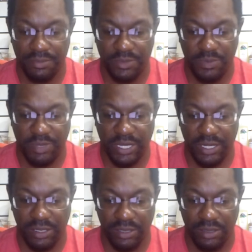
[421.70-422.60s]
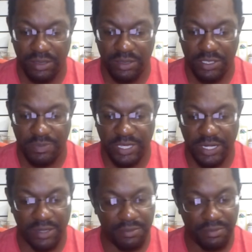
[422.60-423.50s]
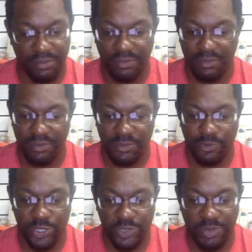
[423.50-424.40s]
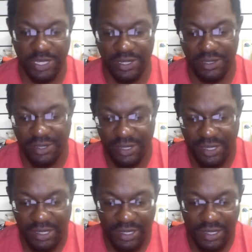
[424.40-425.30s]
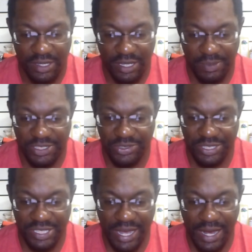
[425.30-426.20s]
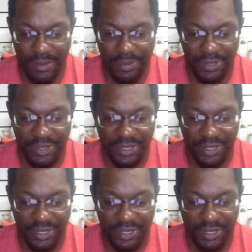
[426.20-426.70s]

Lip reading: We're spinning. Coming to a stop.